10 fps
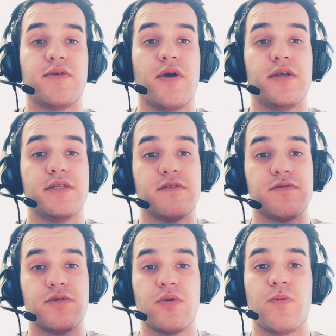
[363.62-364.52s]
you guys. It's
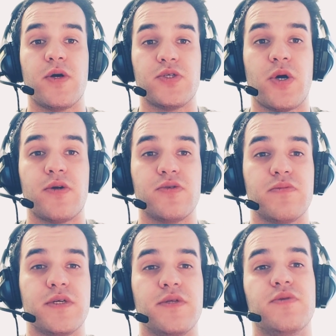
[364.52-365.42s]
so much hard to
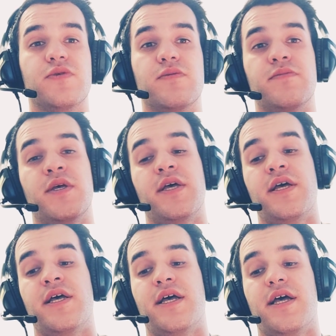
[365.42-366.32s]
be a YouTube
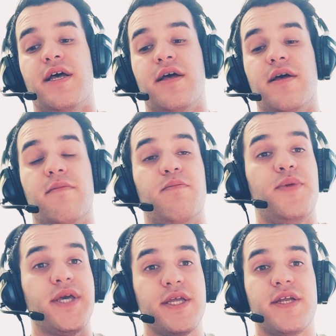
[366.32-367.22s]

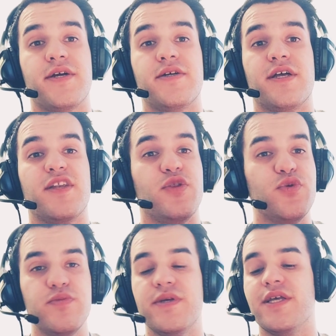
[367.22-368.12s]
beginner, a
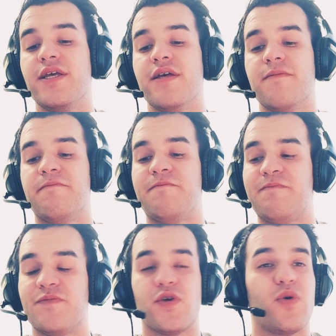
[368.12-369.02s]
newbie,
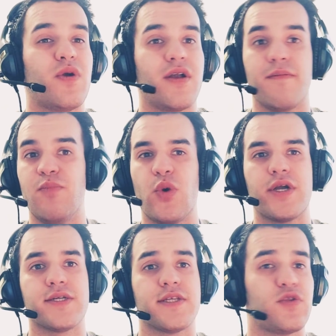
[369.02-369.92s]
or in
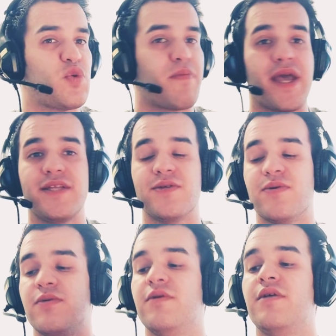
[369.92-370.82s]
poker's a
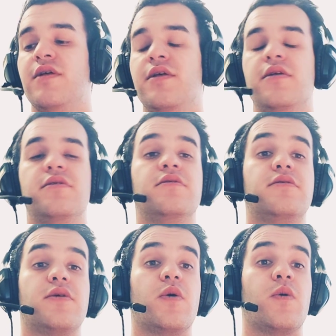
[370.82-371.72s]
tomato.
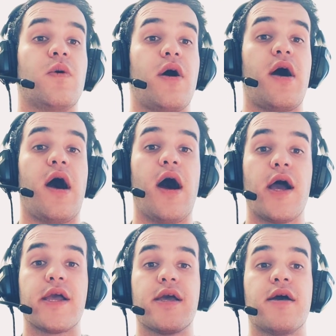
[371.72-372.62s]
So
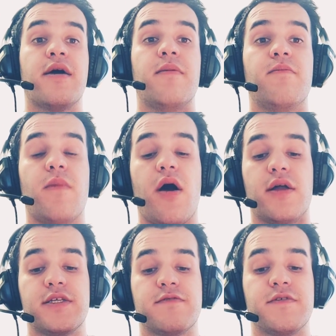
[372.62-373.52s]
I,
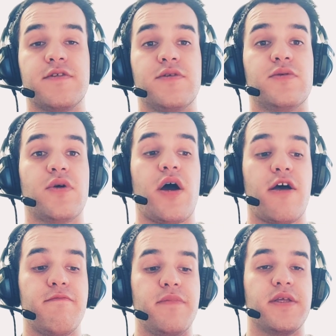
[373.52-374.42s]
honest with you,
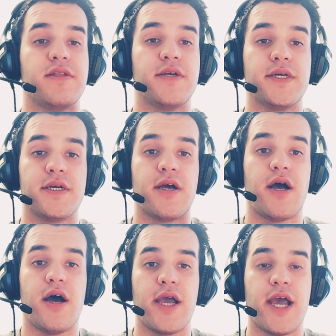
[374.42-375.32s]
I've been there.
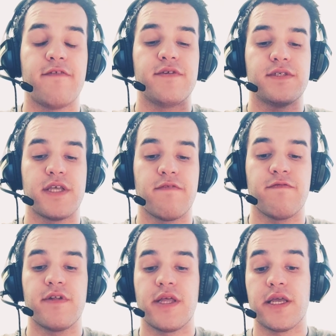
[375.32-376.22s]
I have the same
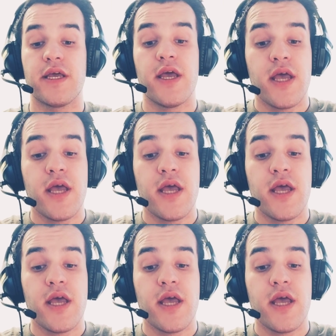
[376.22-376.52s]
feeling.